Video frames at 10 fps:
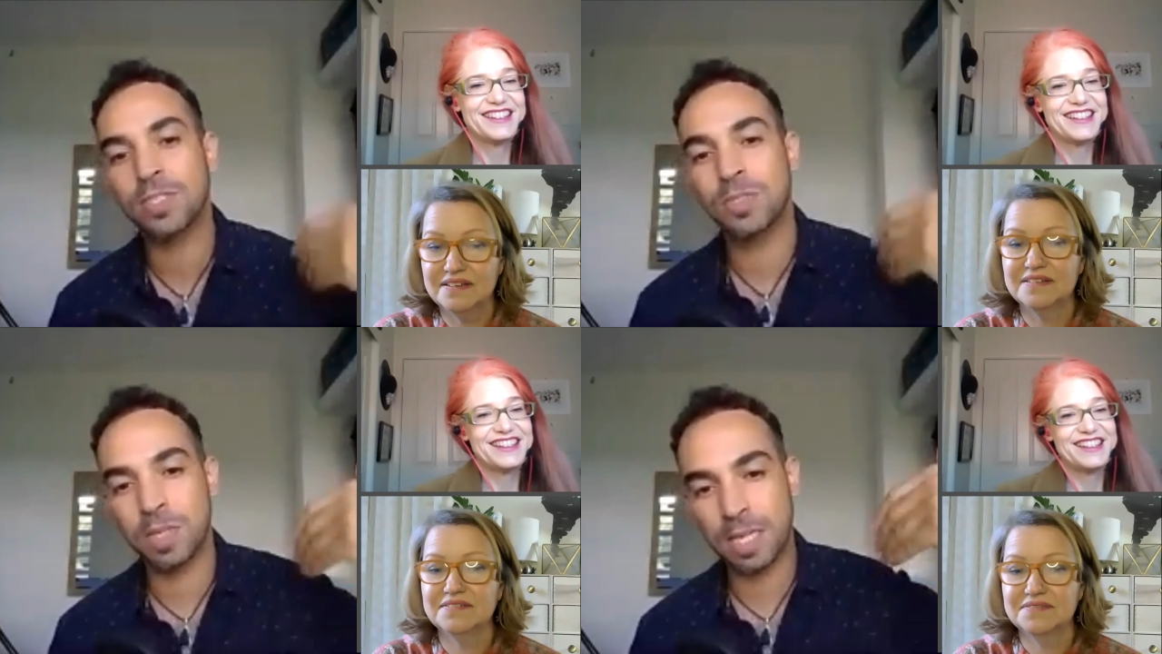
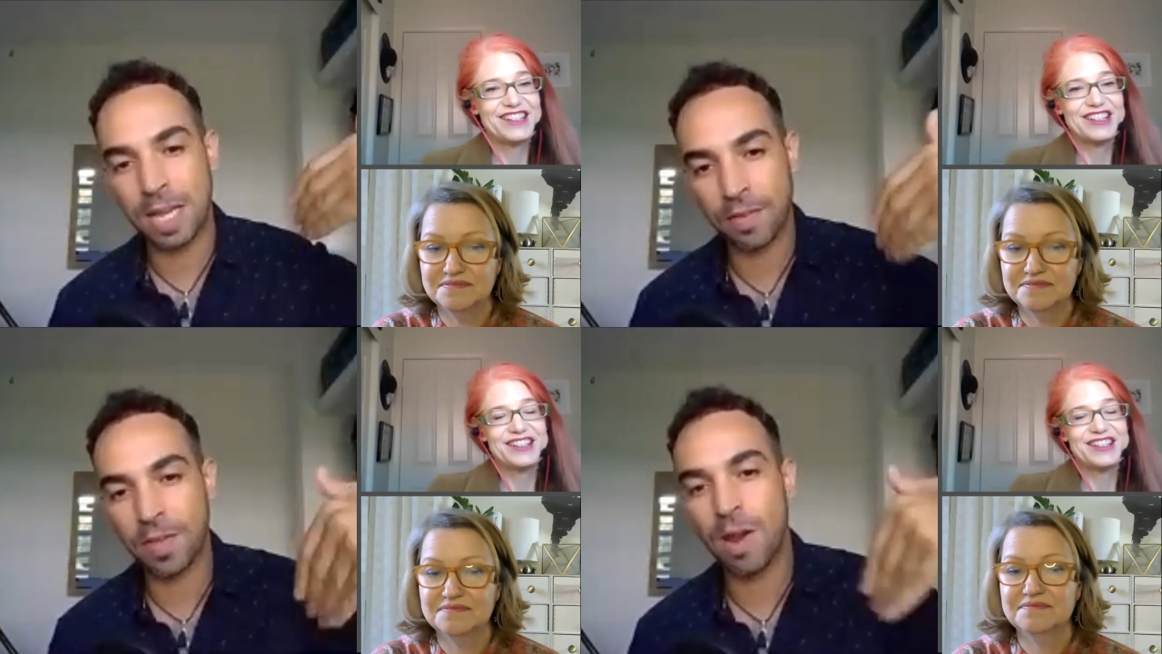Speaker 1: So they
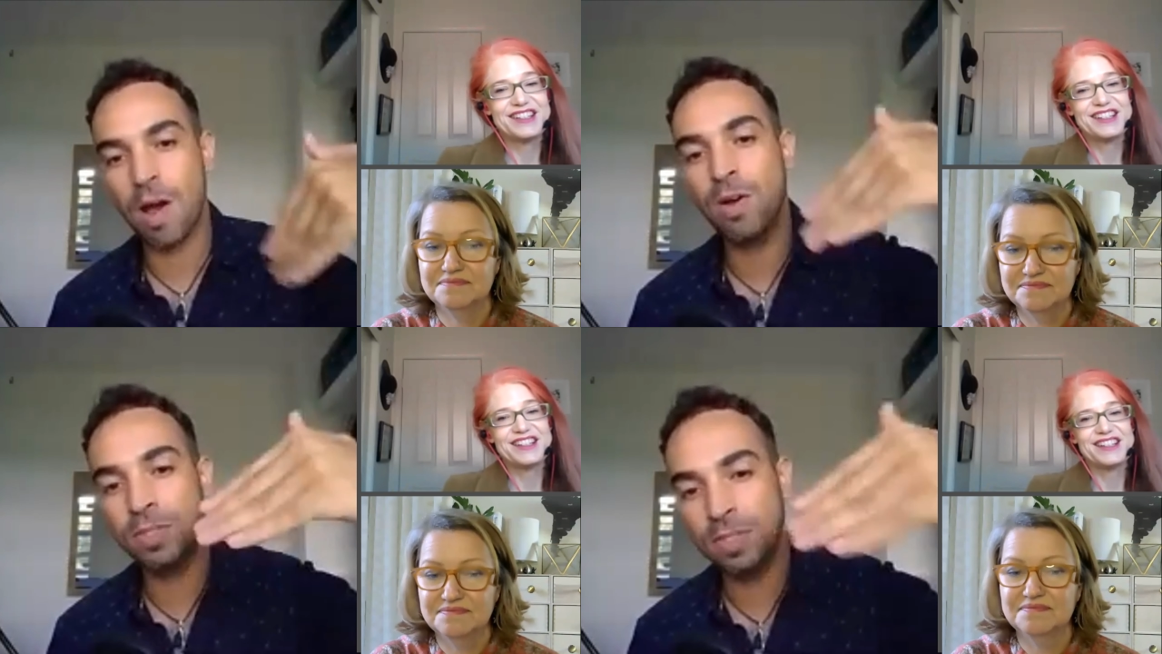speak like
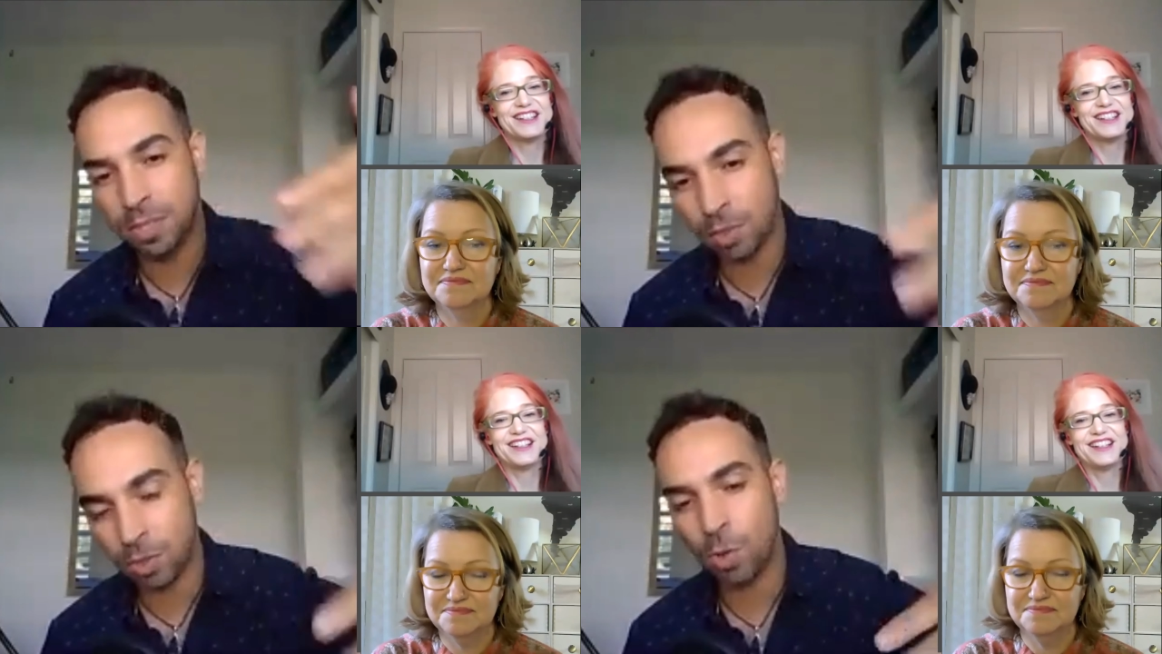their own
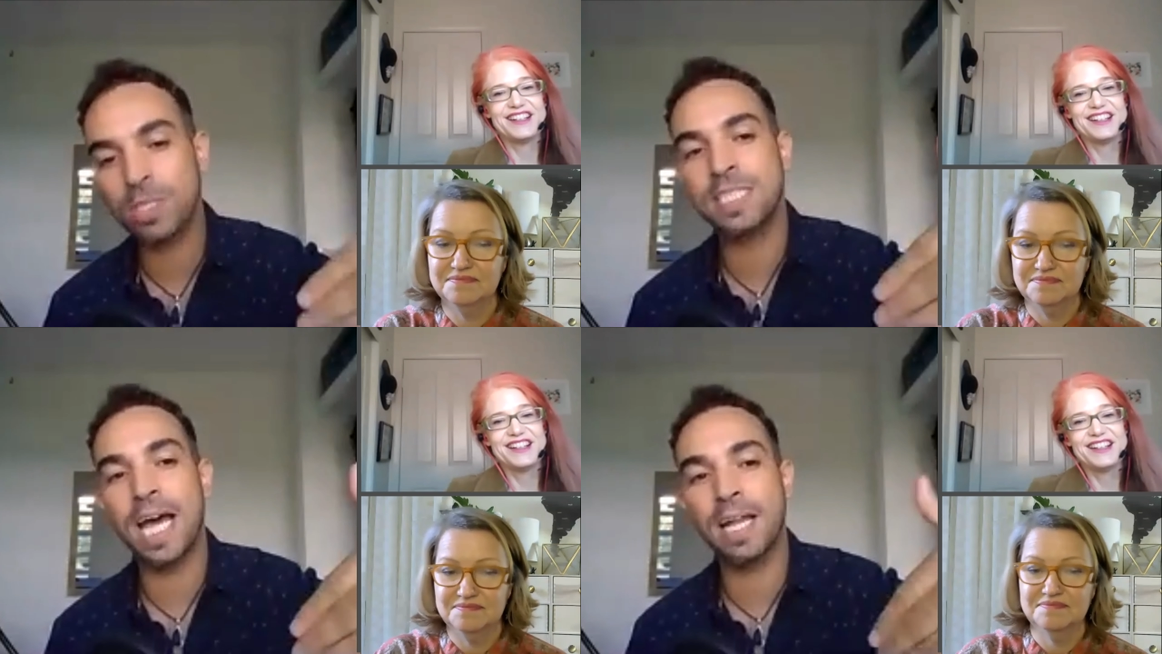local
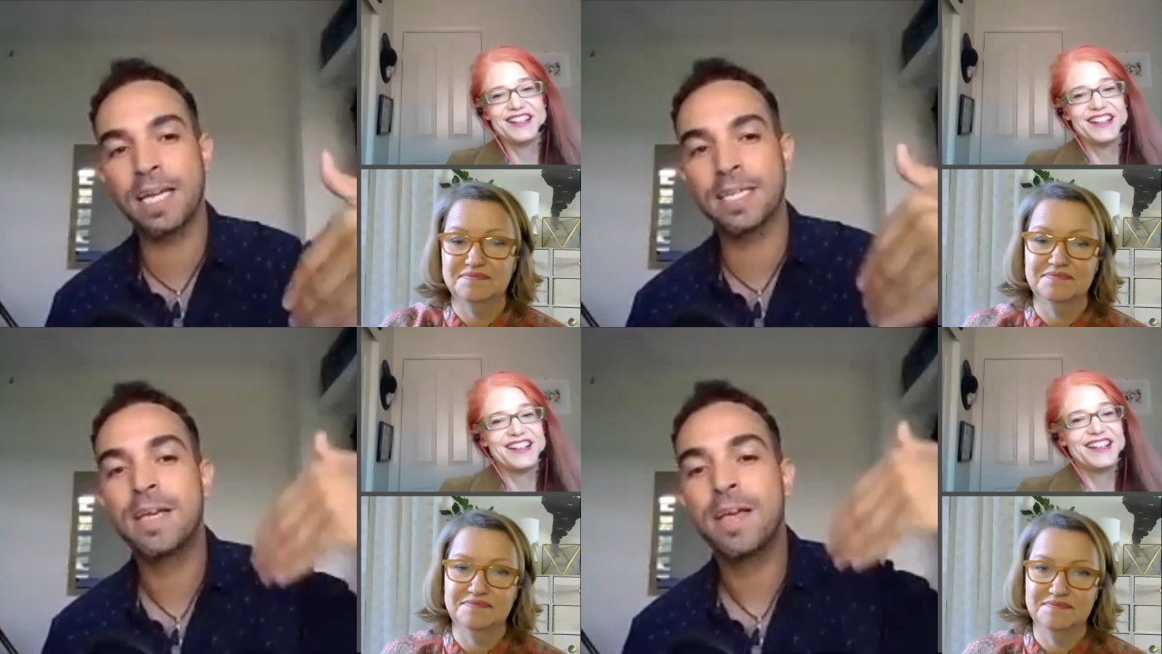dialect,
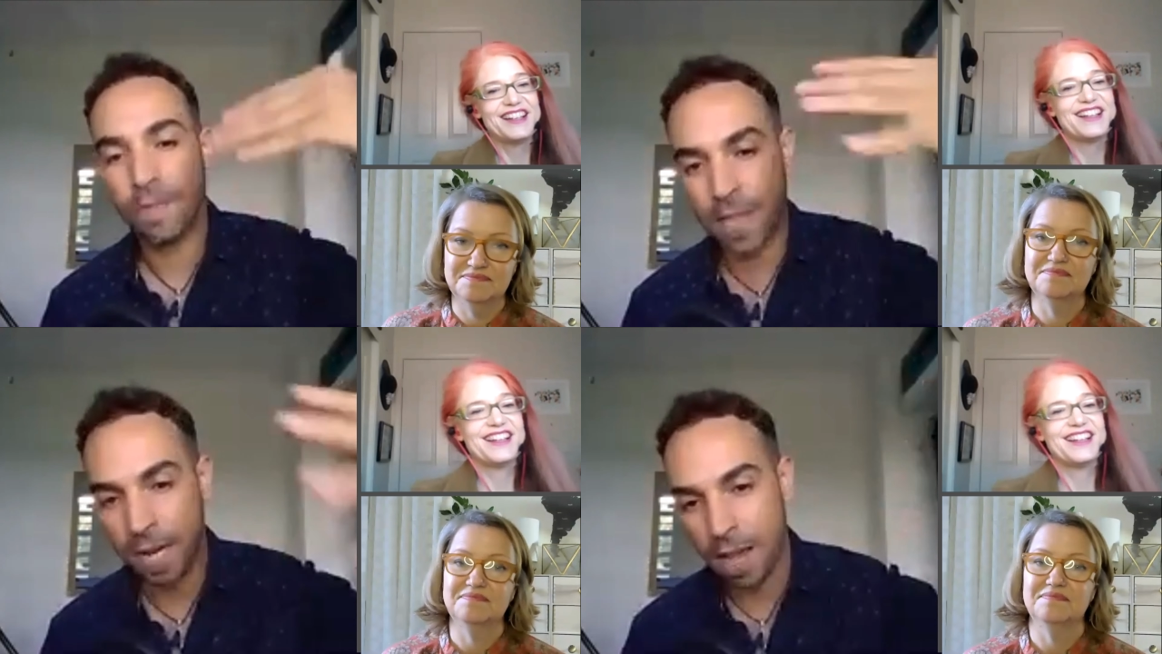then
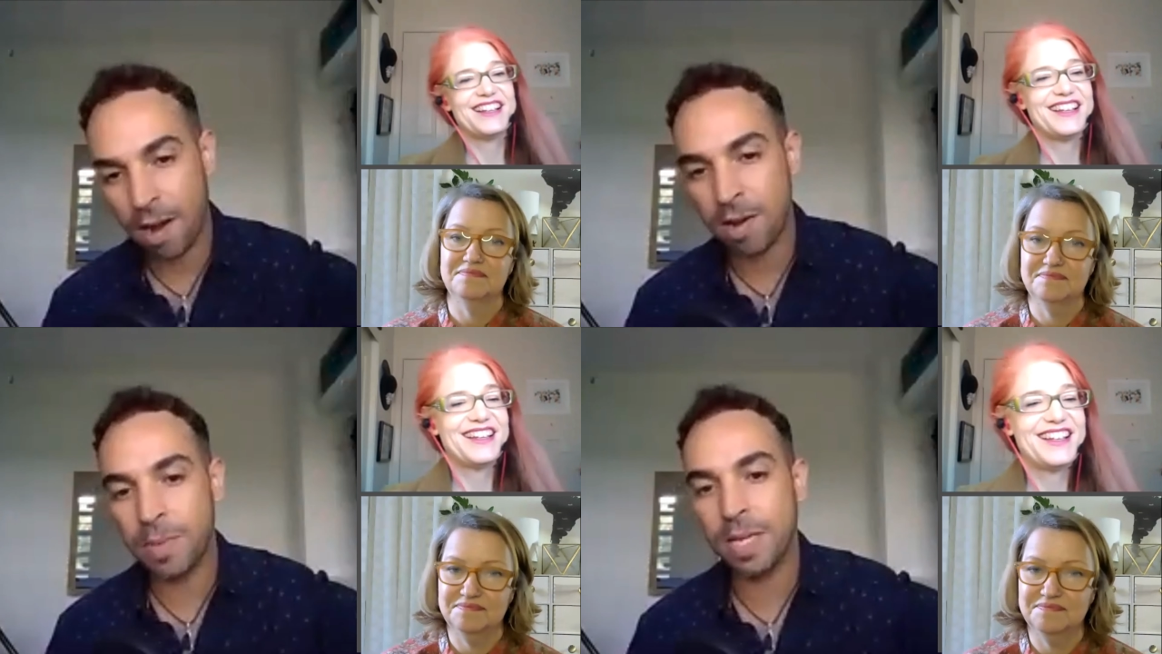
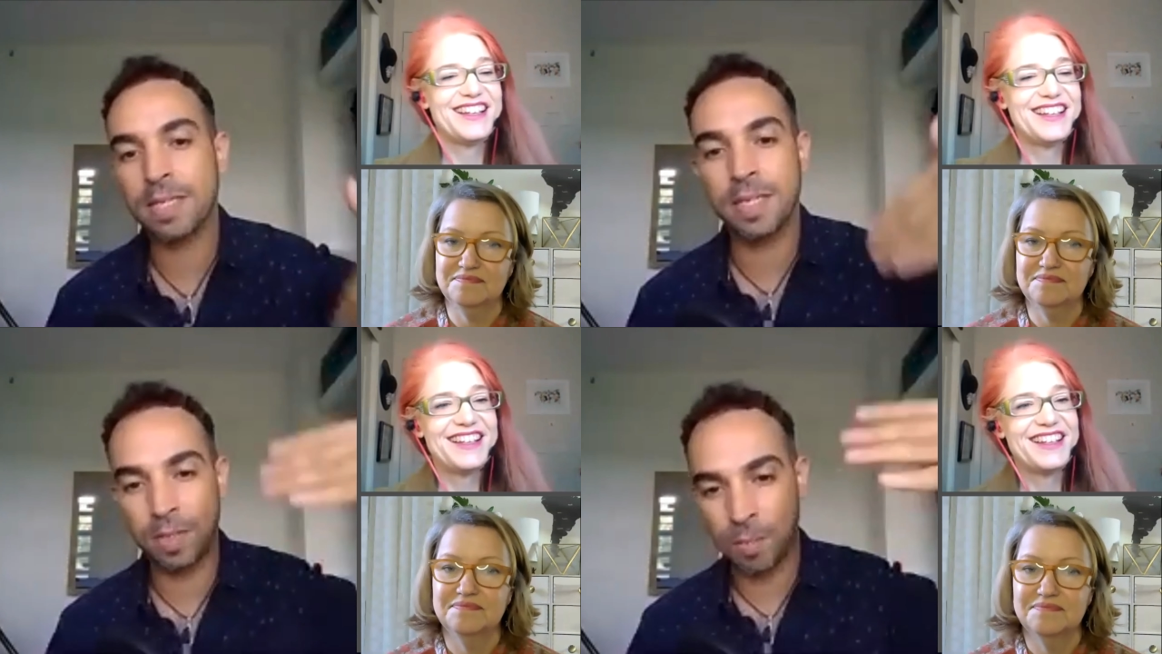Arabic, then the
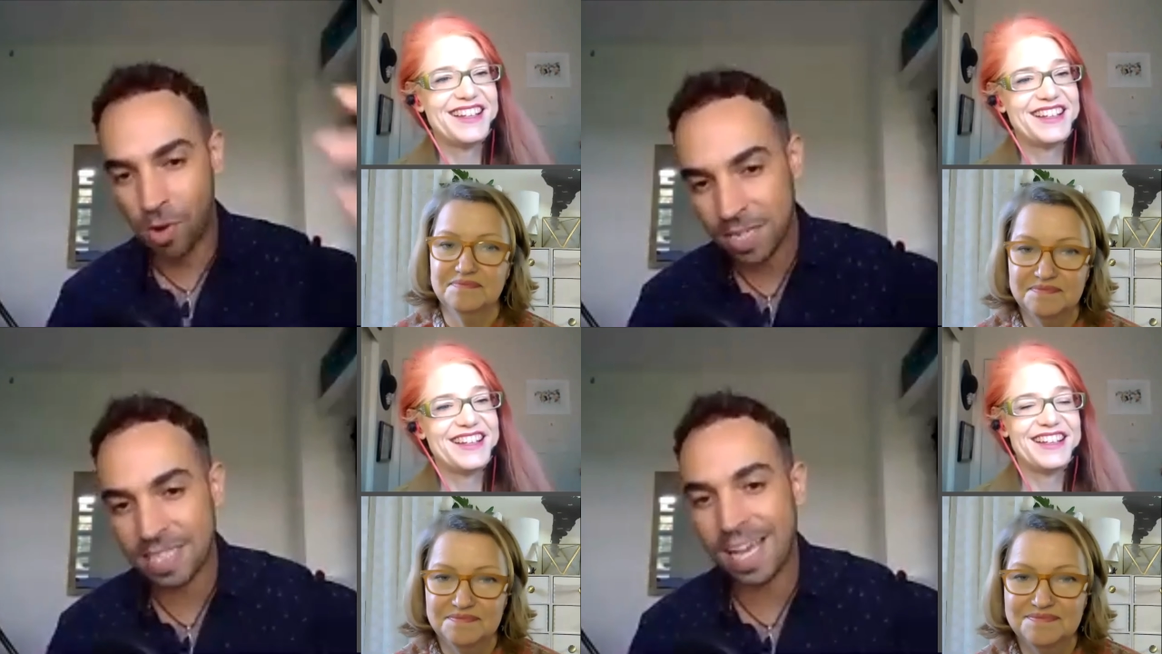Moroccan
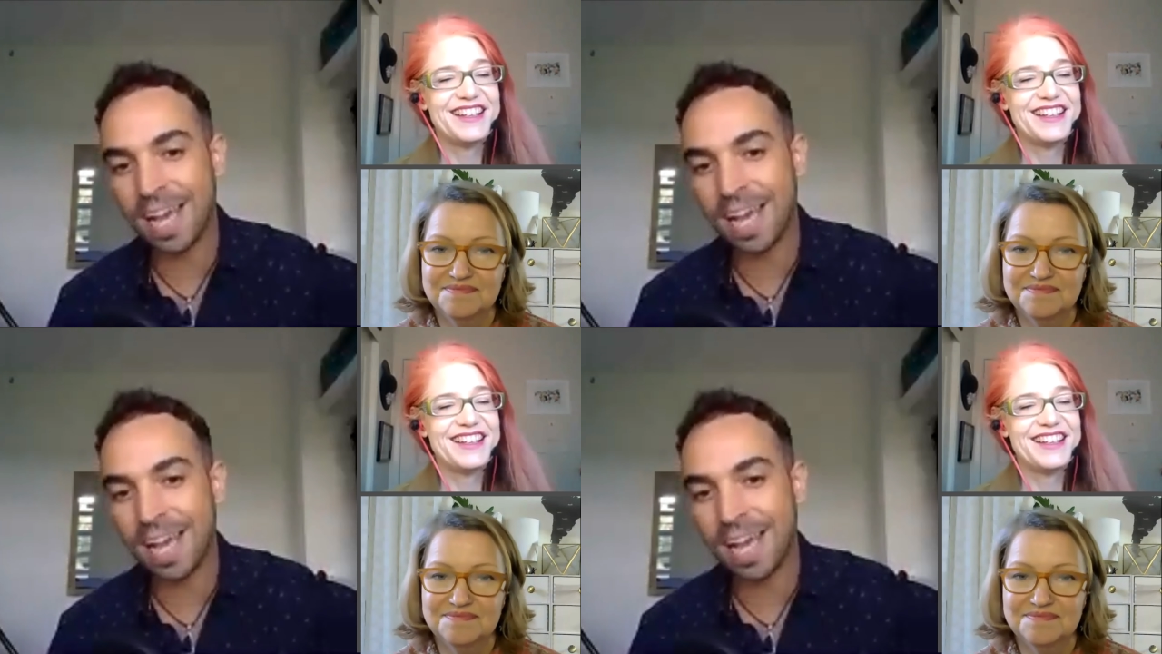dialect,